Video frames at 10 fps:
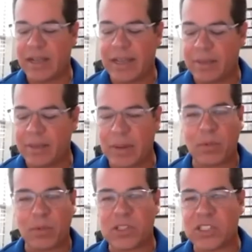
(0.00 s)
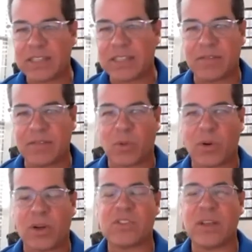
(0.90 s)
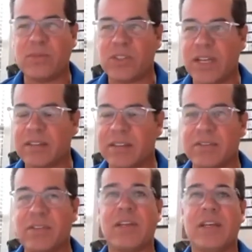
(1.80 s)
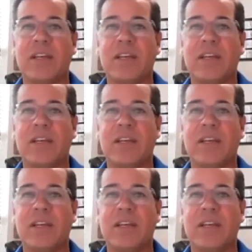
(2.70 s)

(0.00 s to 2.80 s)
I get people rejected for subjective,